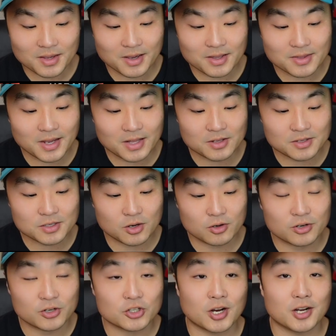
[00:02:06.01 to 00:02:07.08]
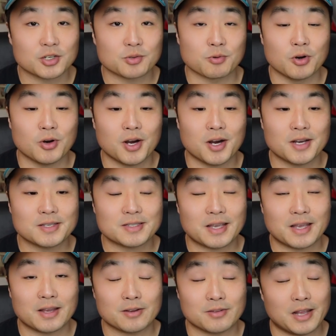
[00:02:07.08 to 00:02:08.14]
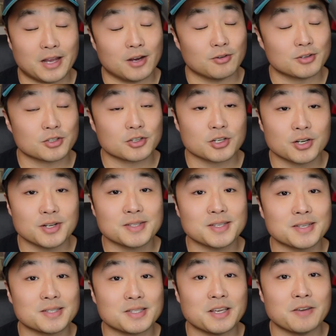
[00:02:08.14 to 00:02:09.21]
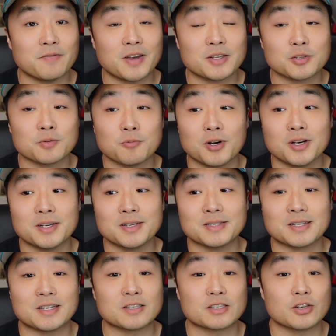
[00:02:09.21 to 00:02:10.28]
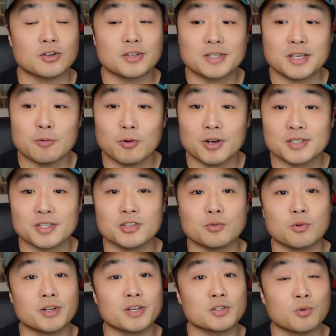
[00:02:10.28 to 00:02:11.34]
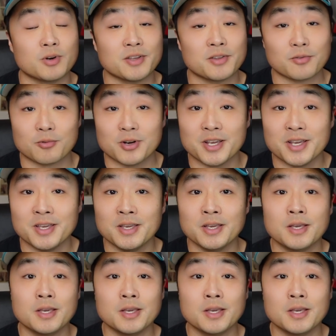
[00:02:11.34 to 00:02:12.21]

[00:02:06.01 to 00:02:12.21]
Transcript: And then let's go to Josh Rojas. Now, as good as his defense was, and as good as he was in 2023,